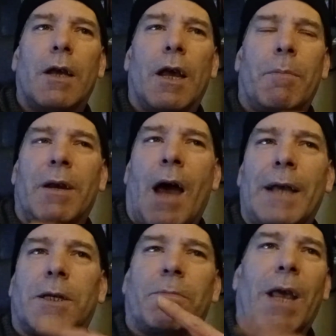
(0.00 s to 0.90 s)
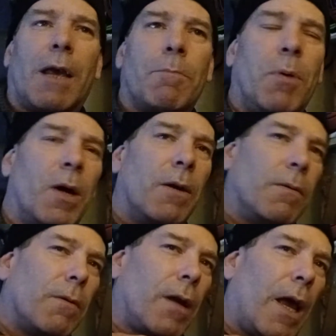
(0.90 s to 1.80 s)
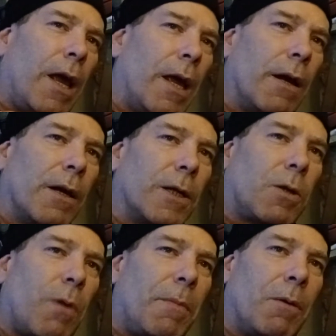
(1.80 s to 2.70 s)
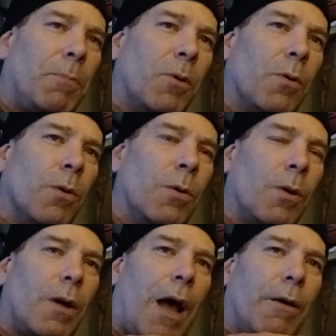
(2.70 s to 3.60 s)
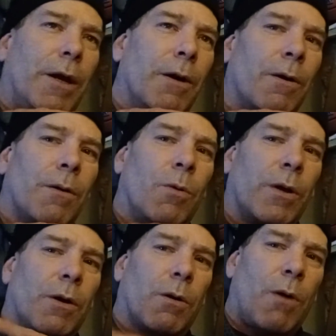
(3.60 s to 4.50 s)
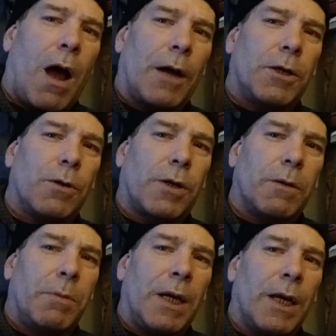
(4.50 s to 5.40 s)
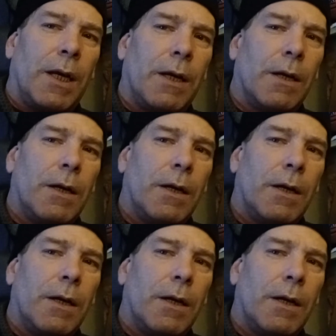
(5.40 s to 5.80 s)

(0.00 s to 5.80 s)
it'd be nice if they could put a endless swimming pool out here where the garage used to be